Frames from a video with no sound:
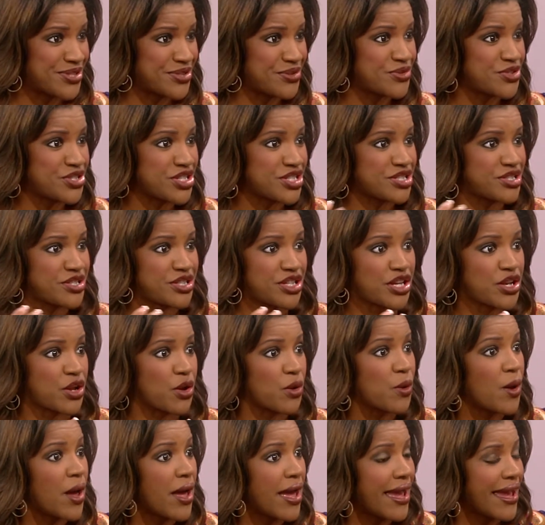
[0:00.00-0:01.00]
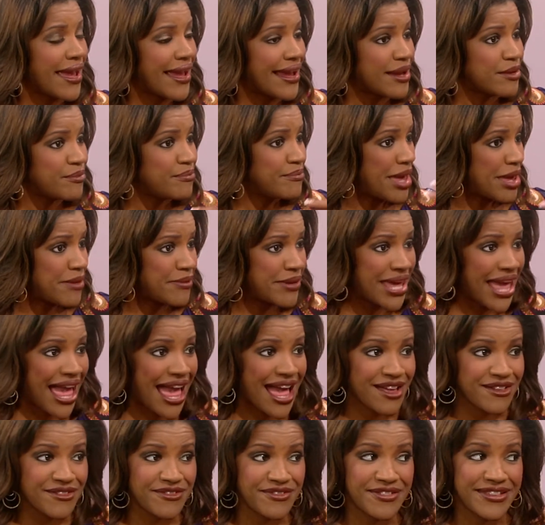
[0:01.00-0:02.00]
who just, you know, maybe
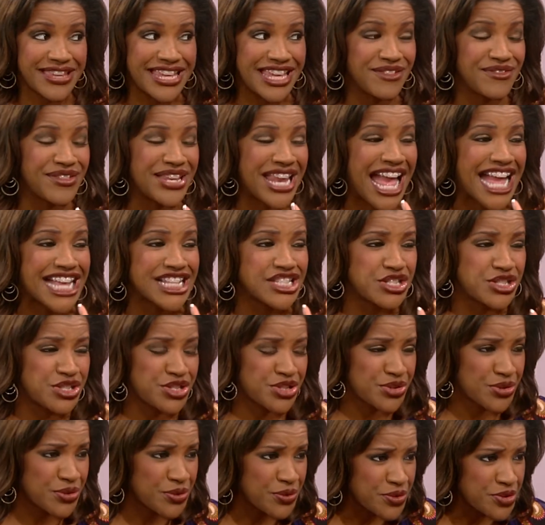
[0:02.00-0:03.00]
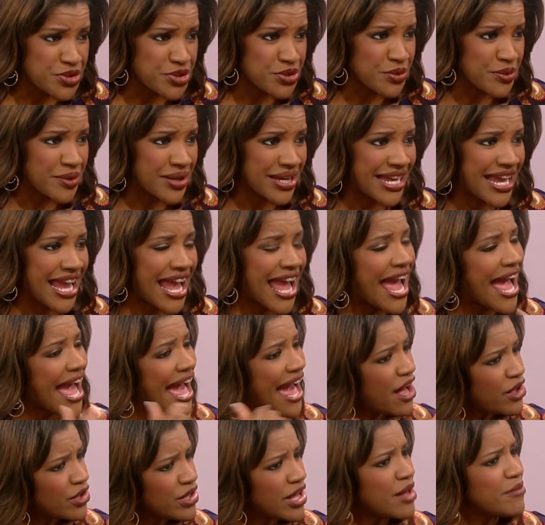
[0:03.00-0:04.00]
have even had surgery.
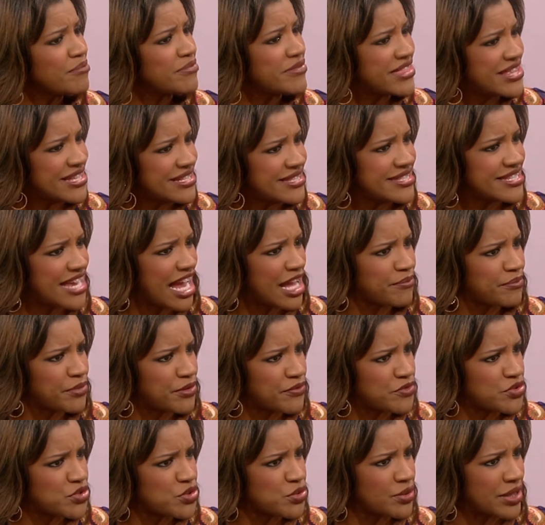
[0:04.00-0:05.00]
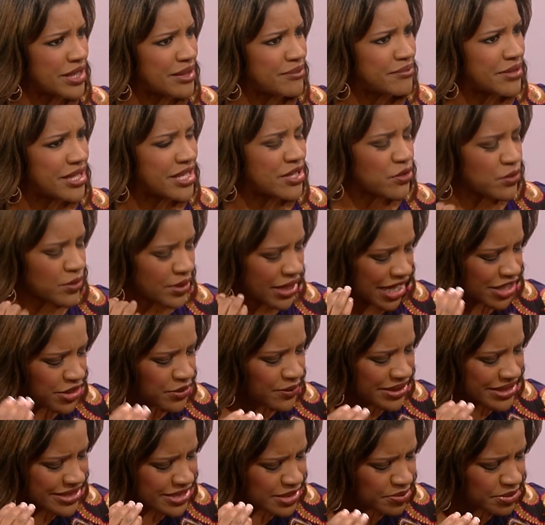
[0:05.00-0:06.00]
How come this type of treatment, or can you
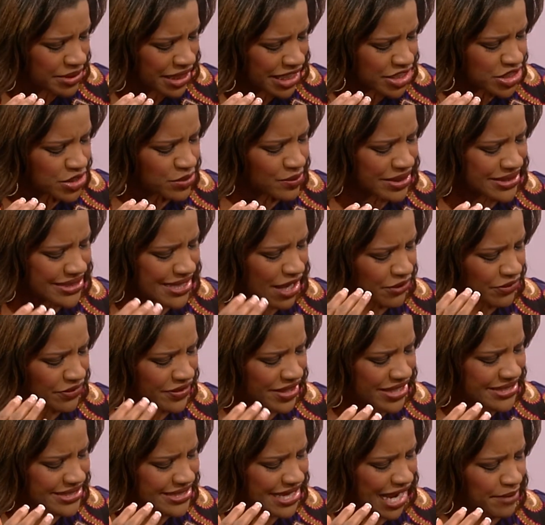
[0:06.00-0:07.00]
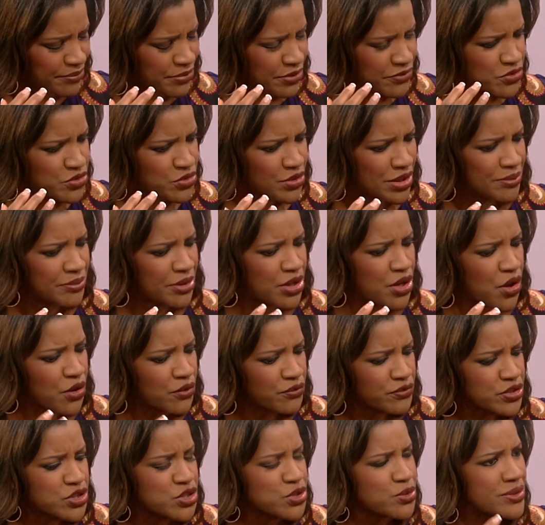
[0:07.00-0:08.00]
explain to us how this type of treatment
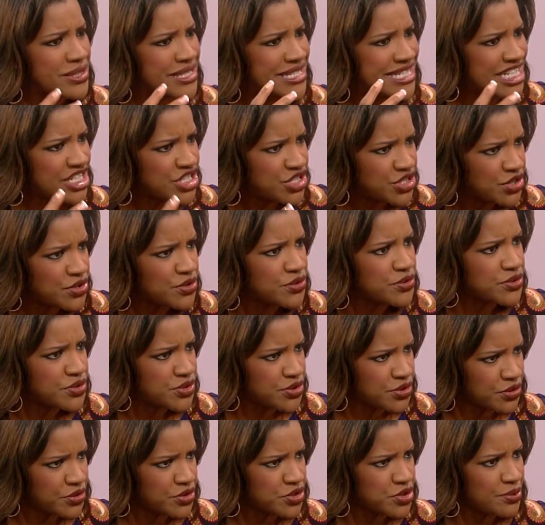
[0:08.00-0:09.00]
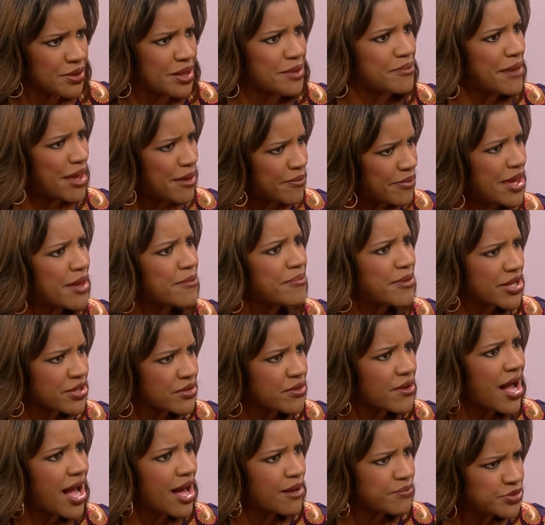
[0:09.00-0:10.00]
over traditional surgery may be a better
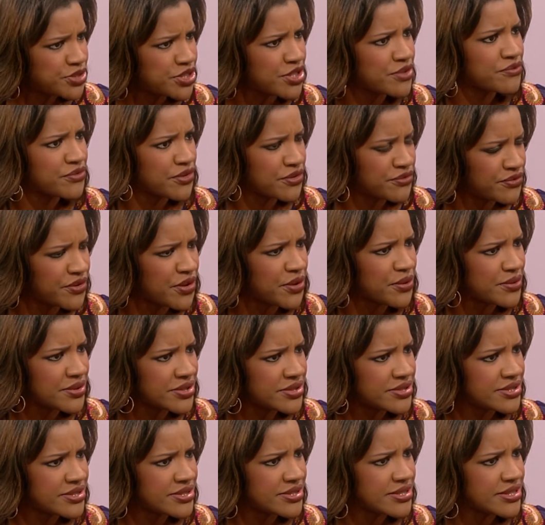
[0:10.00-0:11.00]
option for folks?